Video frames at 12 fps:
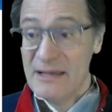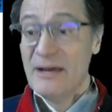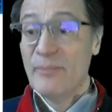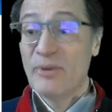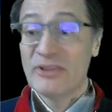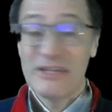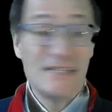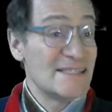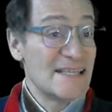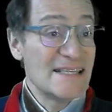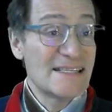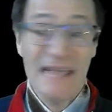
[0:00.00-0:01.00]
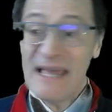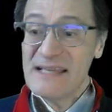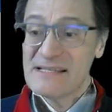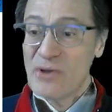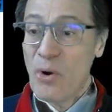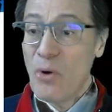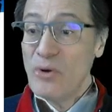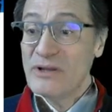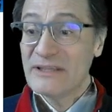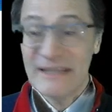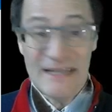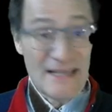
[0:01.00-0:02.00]
But in this case, all
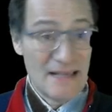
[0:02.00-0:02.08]
three